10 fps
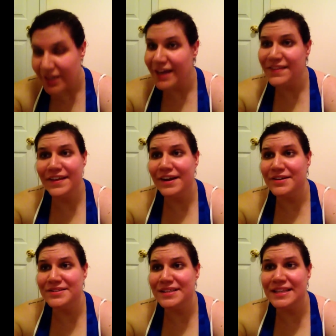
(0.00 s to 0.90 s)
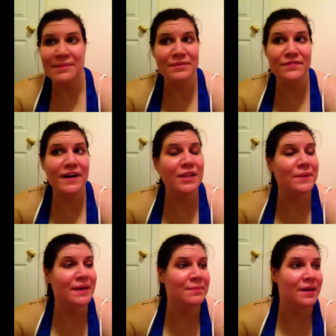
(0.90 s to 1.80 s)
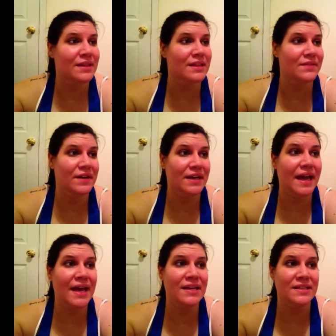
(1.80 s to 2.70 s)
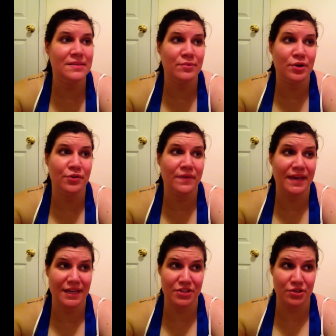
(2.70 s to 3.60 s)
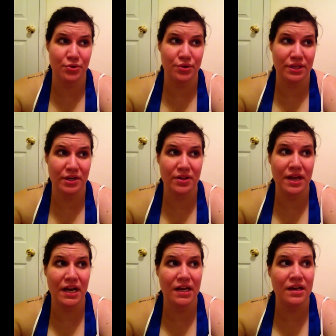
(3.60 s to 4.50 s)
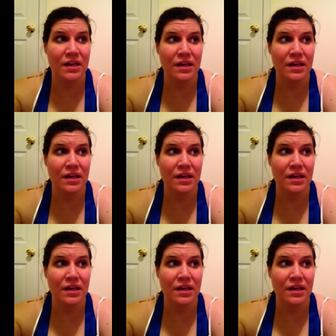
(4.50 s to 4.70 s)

and then I'll see them the following month at the very end because I'm going on vacation in North Carolina.